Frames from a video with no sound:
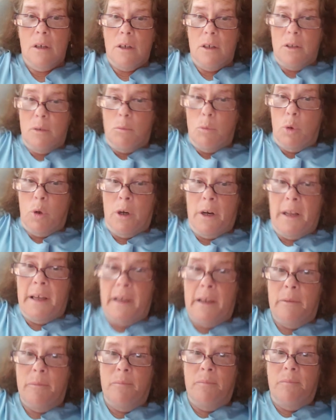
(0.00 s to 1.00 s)
Good
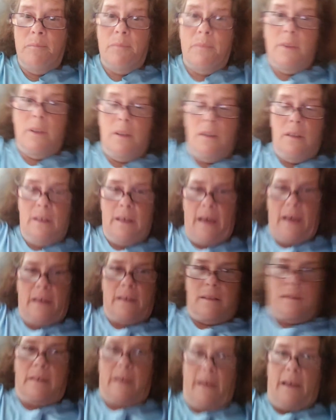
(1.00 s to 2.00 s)
morning.
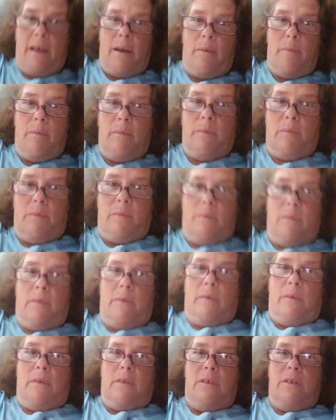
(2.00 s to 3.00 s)
Yes, I am
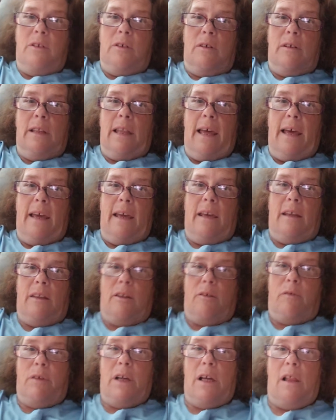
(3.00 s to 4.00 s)
still laying in
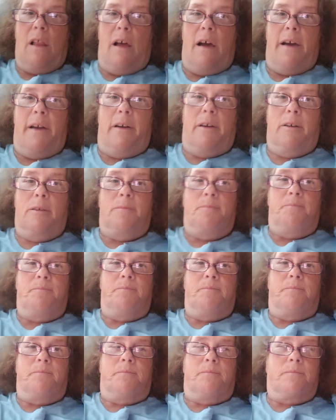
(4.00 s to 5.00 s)
the recliner
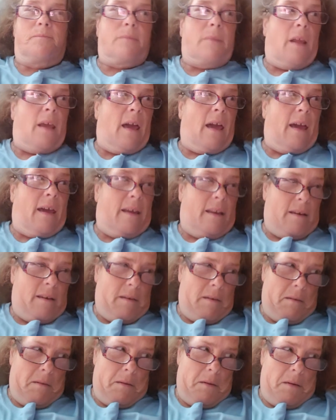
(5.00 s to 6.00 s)
at
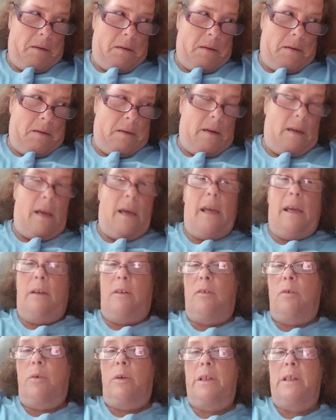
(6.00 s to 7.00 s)

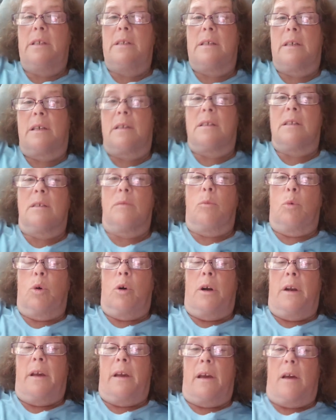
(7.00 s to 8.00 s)
8:26 in the
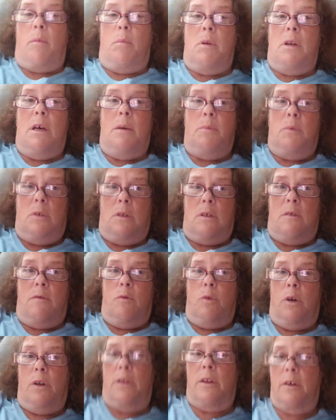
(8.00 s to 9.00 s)
morning. I've been up since
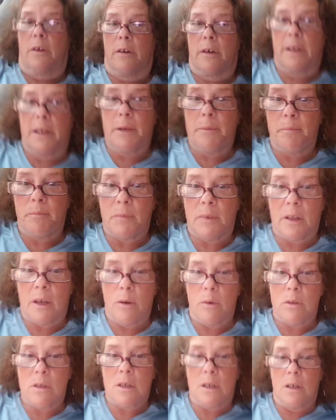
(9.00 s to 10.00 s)
4:30.
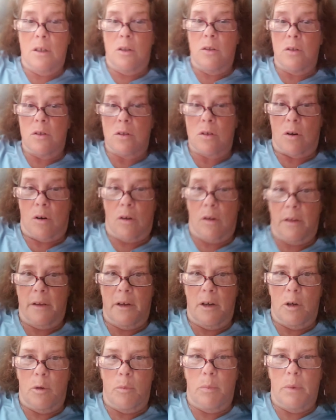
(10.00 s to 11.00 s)
I was going to do this
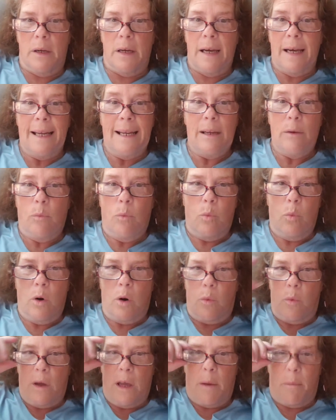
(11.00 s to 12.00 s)
earlier, but I didn't want
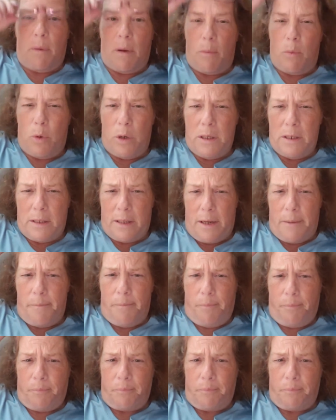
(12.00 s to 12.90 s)
to wake my boys up.